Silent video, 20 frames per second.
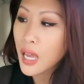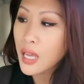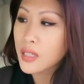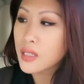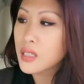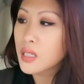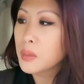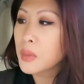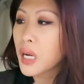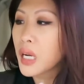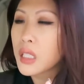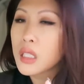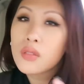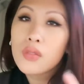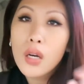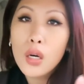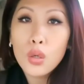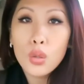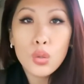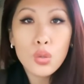and some kind
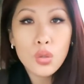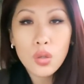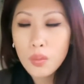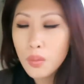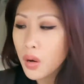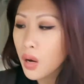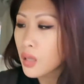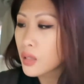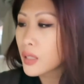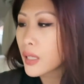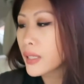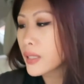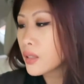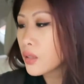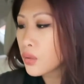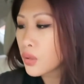of accoutrement like,